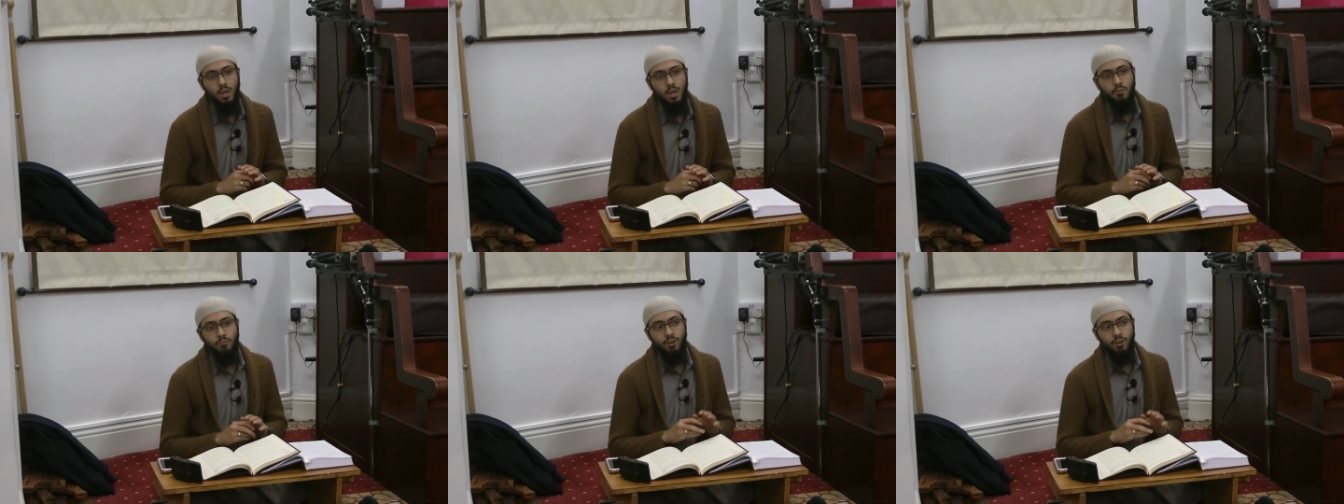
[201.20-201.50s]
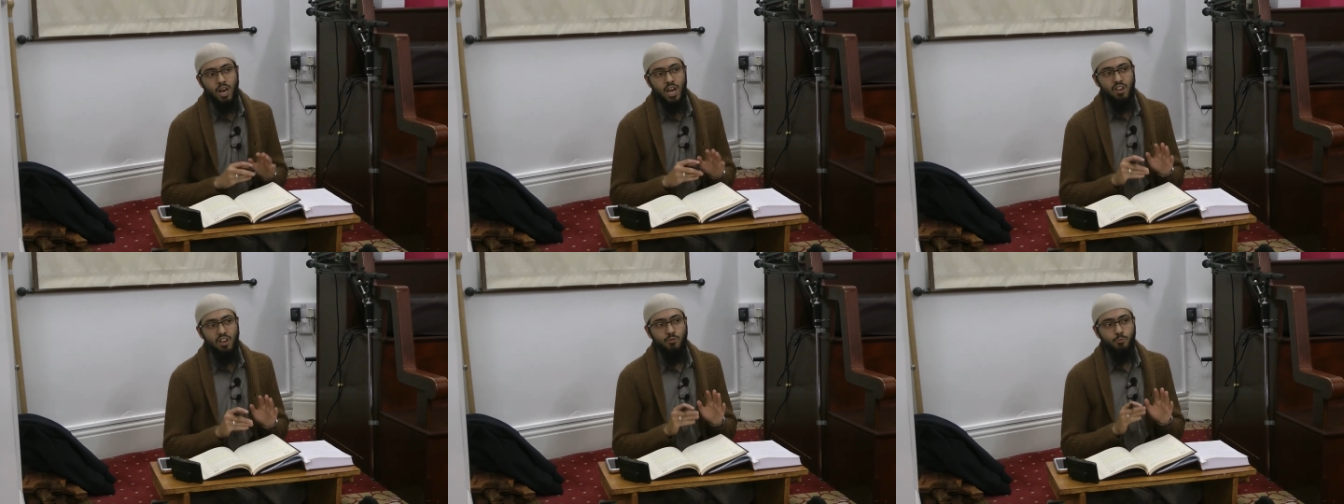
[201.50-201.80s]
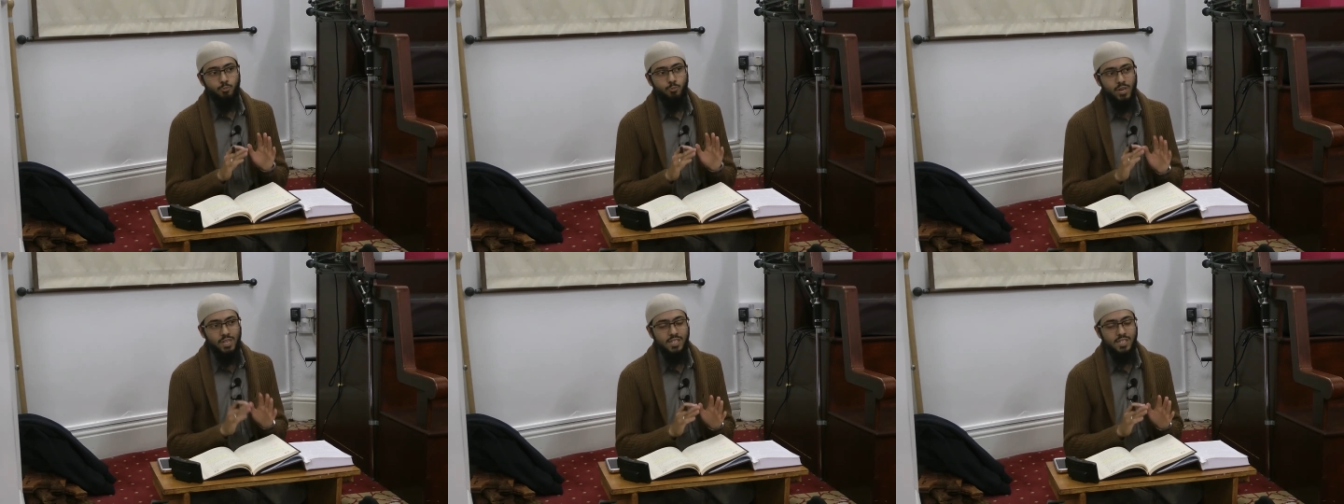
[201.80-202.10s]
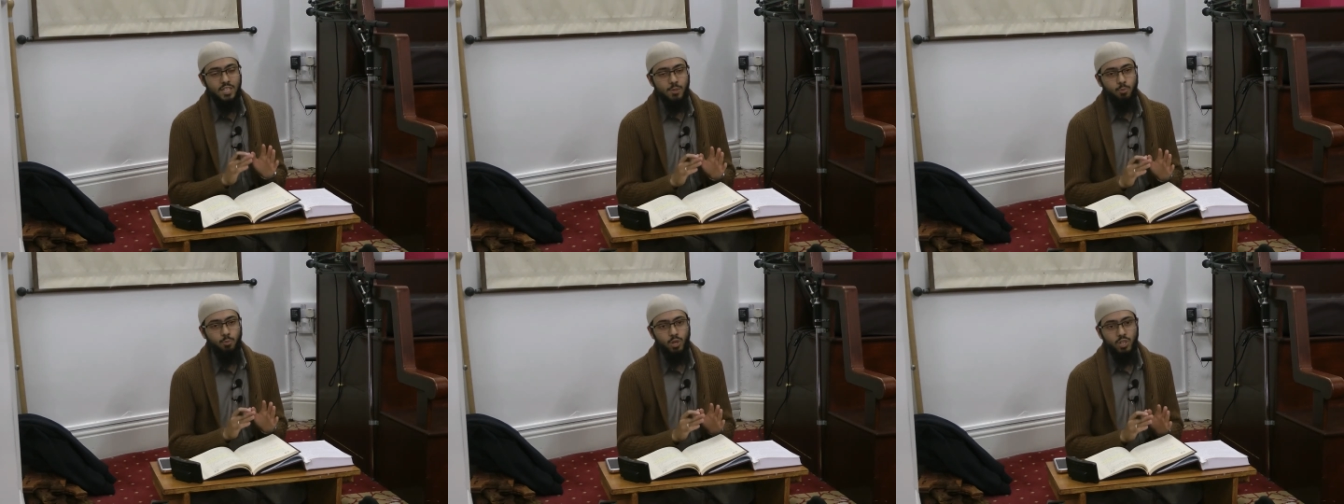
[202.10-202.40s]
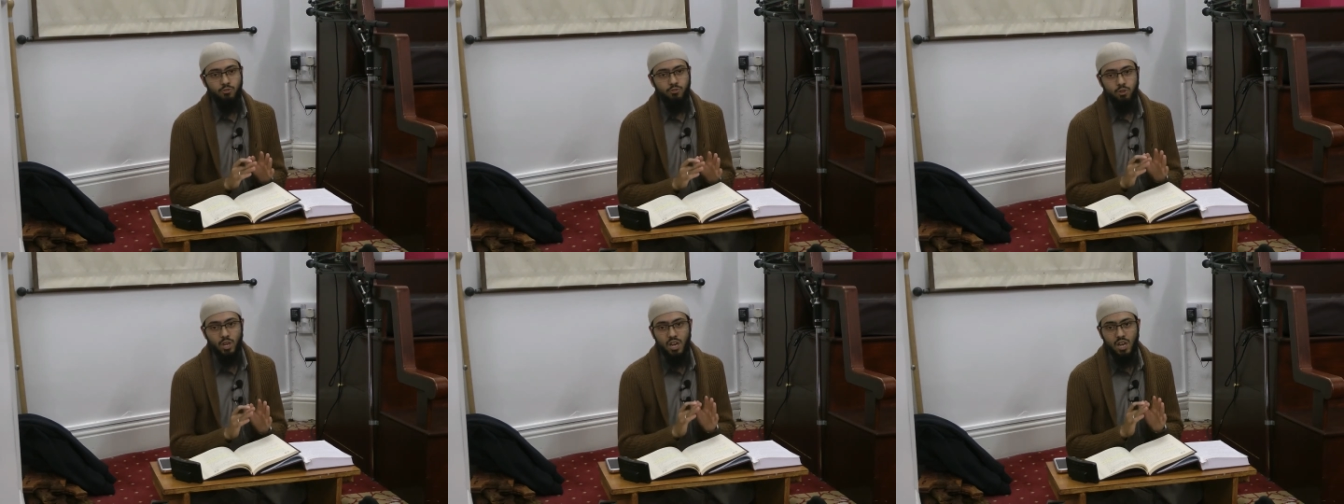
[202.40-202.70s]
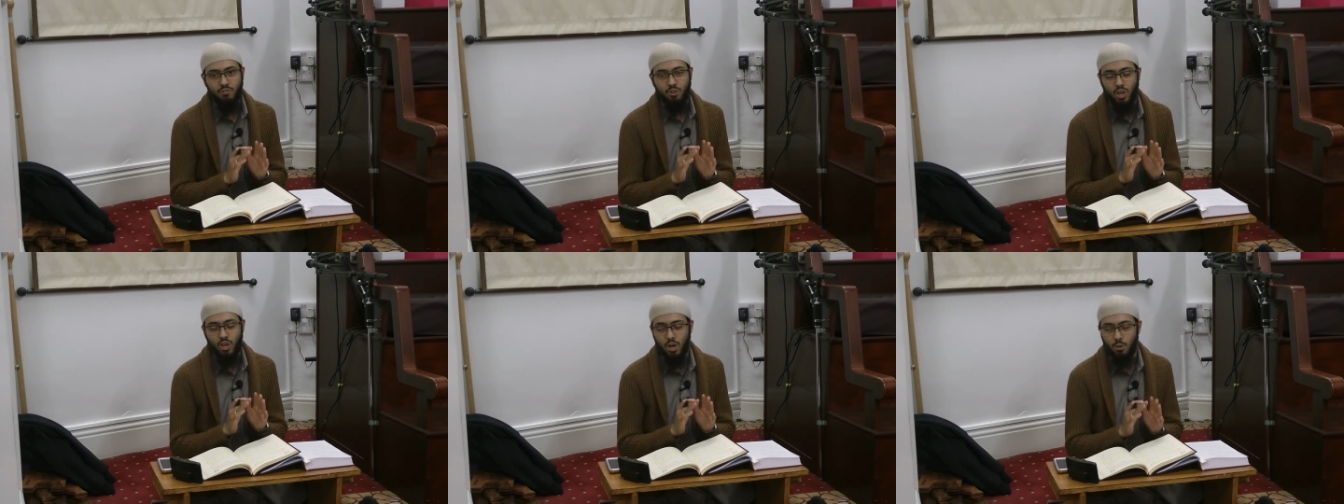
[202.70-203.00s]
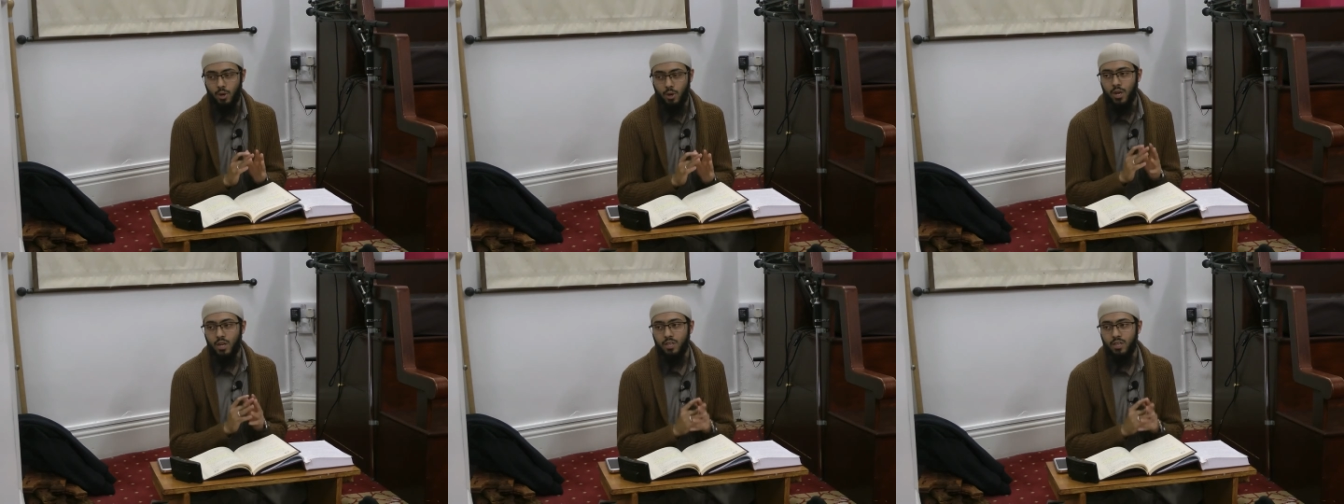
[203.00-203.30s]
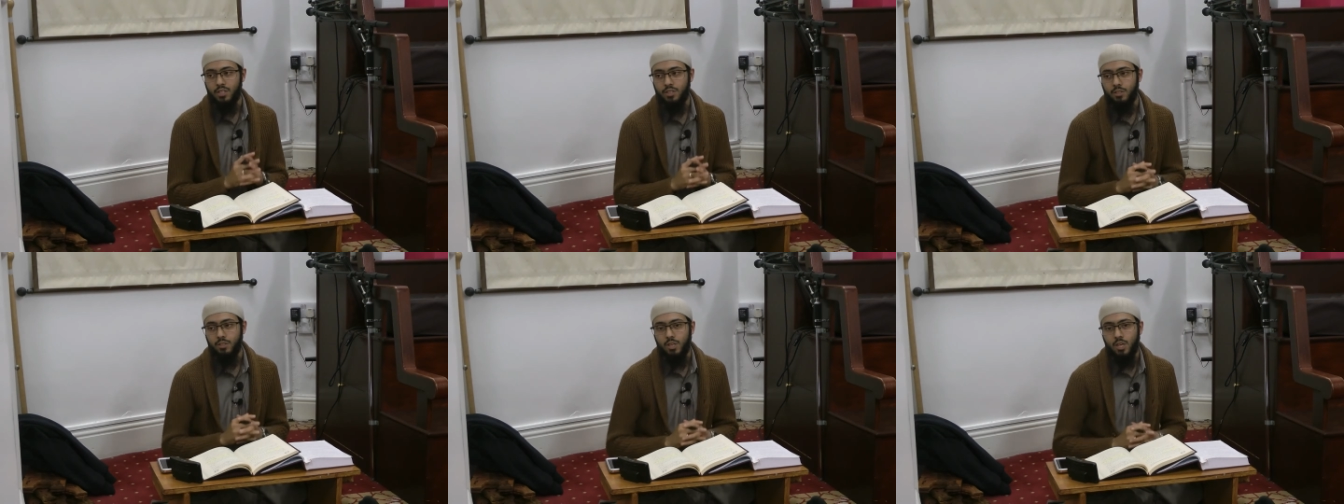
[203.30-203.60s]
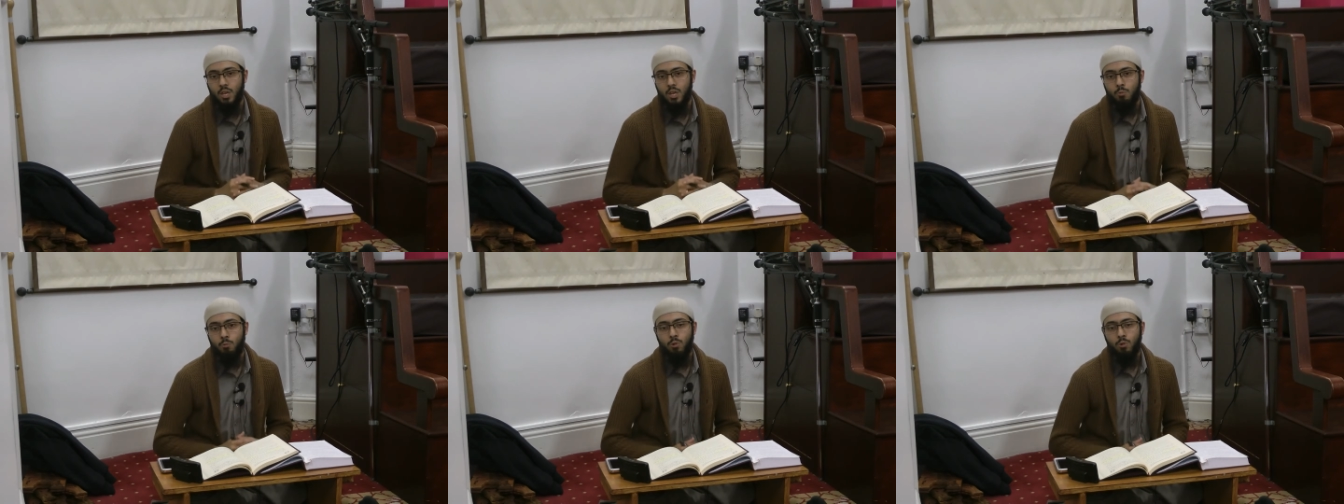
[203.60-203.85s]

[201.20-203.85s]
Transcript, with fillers: five principles, five qawaid,